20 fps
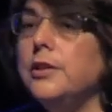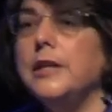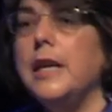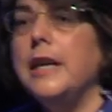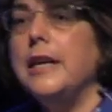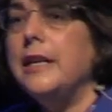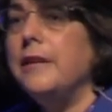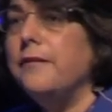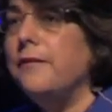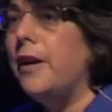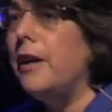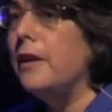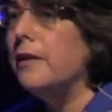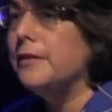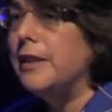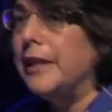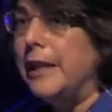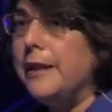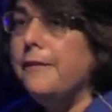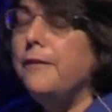staying
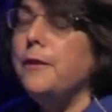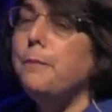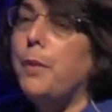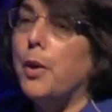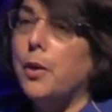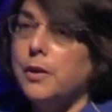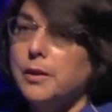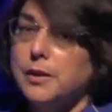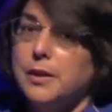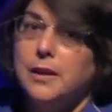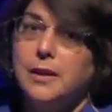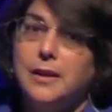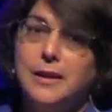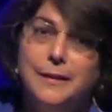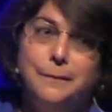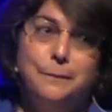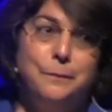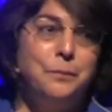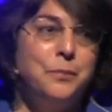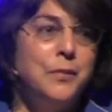involved even part
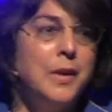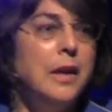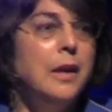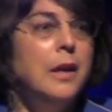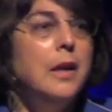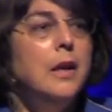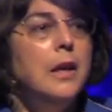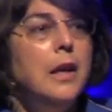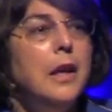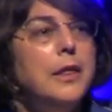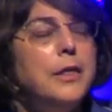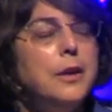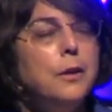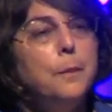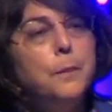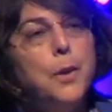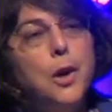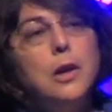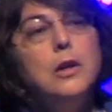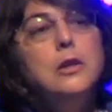time. There
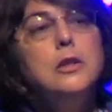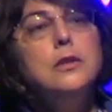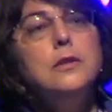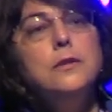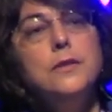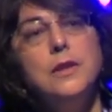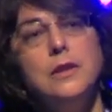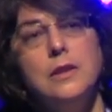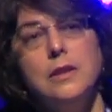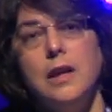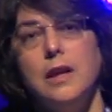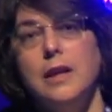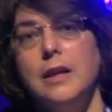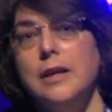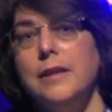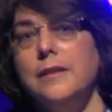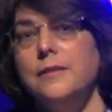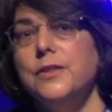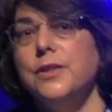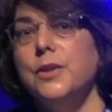are parts of our
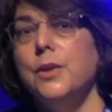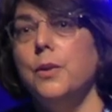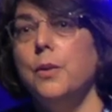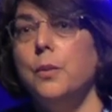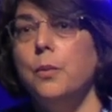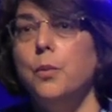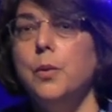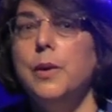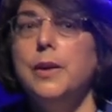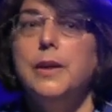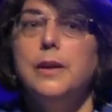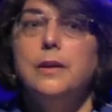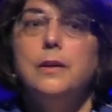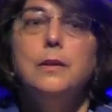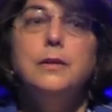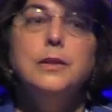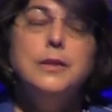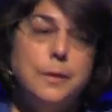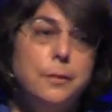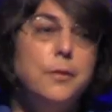lives
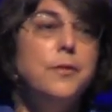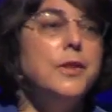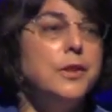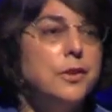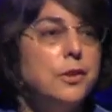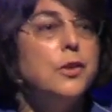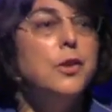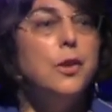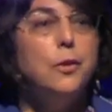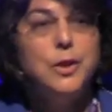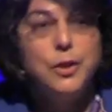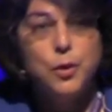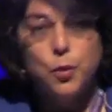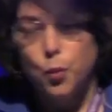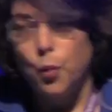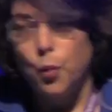where some of us are going to